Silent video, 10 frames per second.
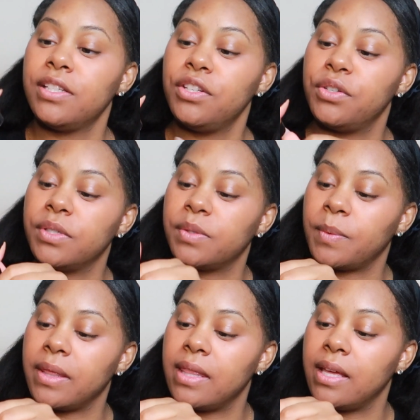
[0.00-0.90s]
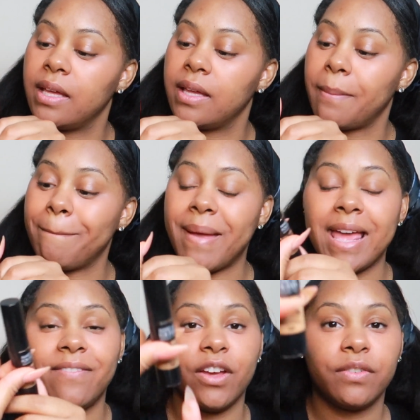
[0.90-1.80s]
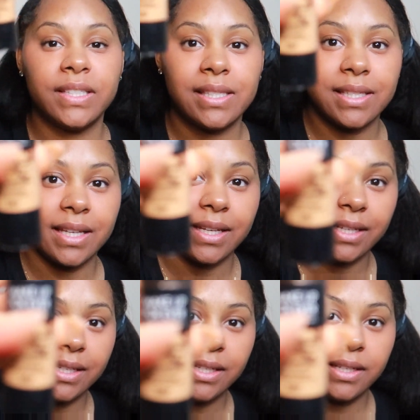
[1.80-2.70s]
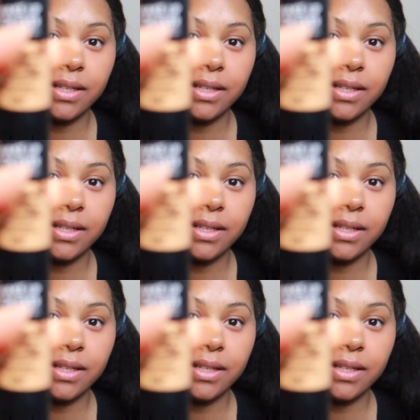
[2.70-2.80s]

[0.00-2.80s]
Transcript: the newest one, the Matte Velvet Skin.